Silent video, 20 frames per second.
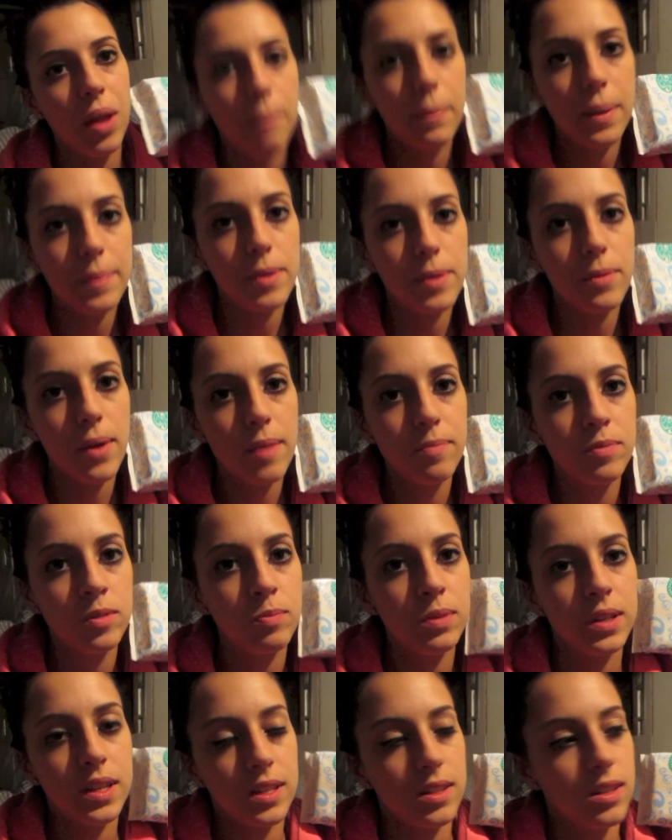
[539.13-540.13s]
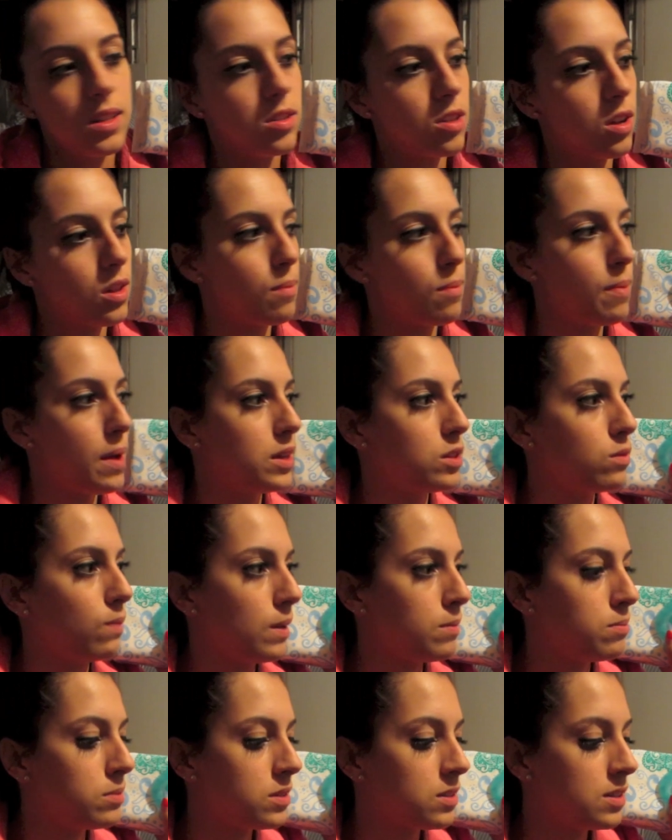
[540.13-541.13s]
baby wipes because these are the best
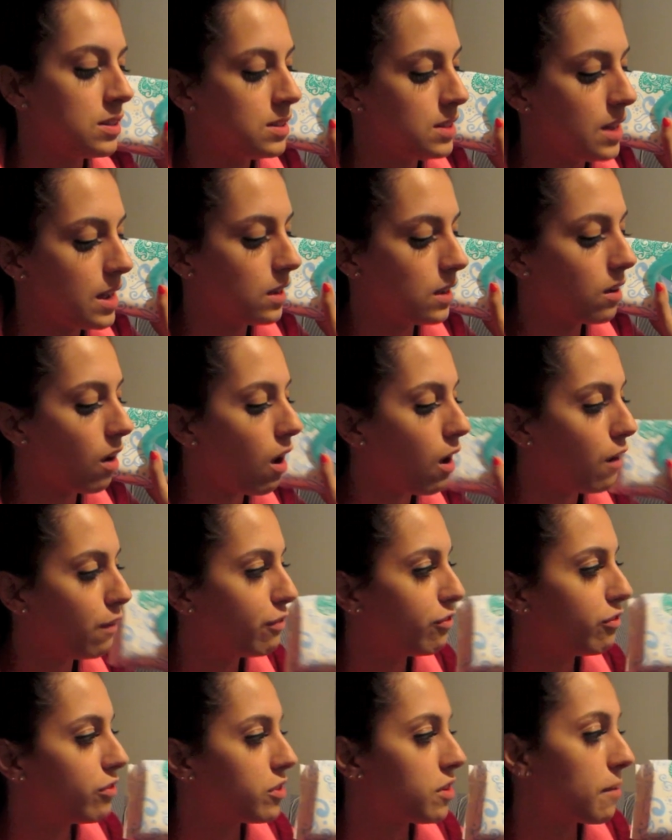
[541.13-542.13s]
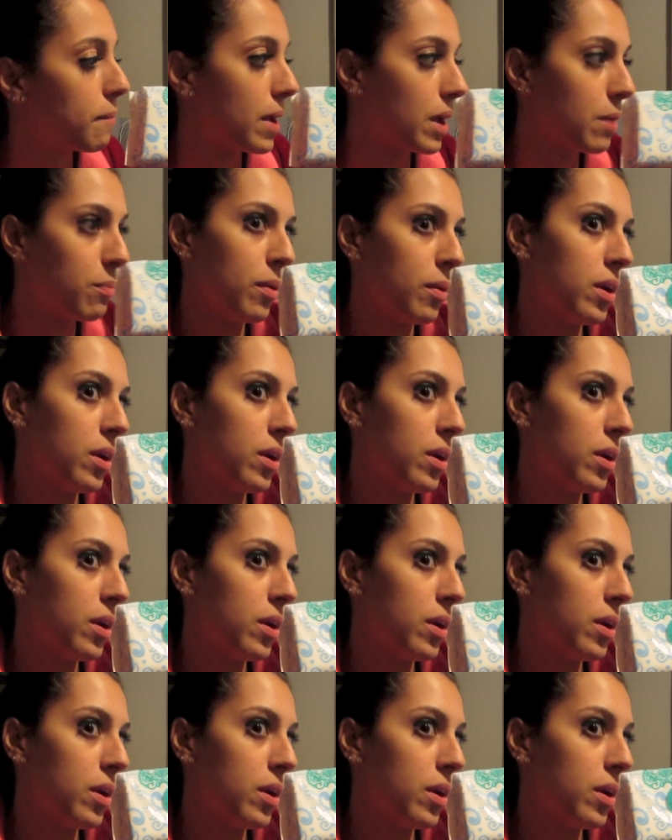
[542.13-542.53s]
wipes to take off your makeup